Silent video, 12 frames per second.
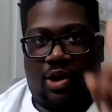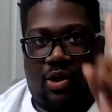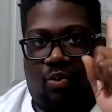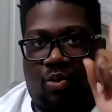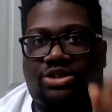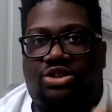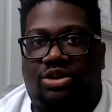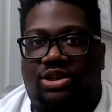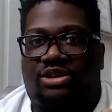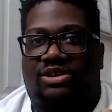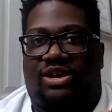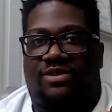what you're
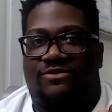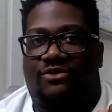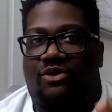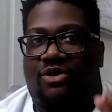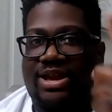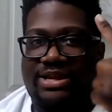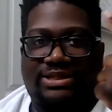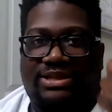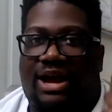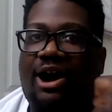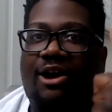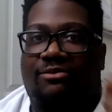looking for is
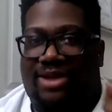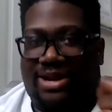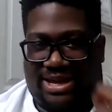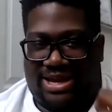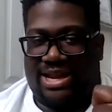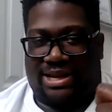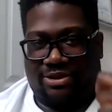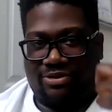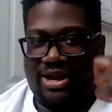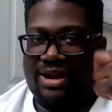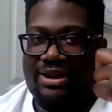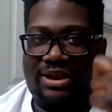already in you.
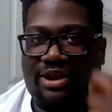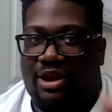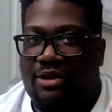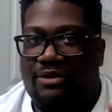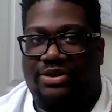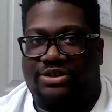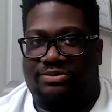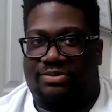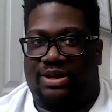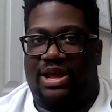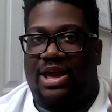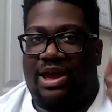That
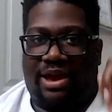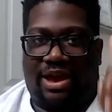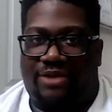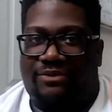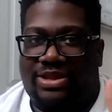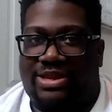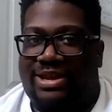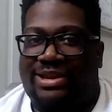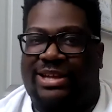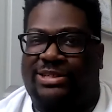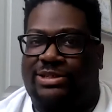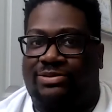encouragement, everything
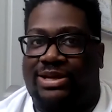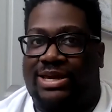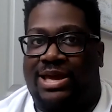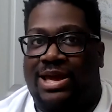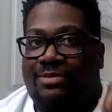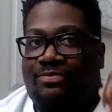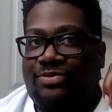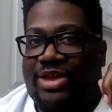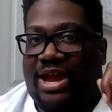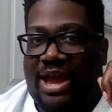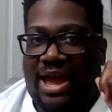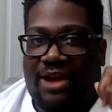that you need,
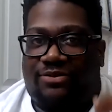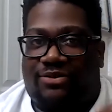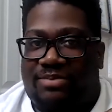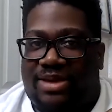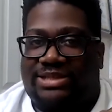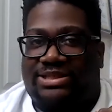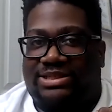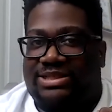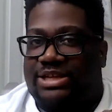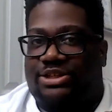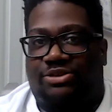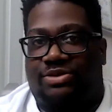that affirmations
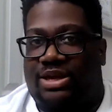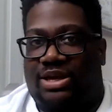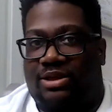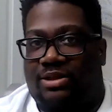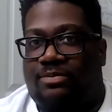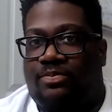that you need,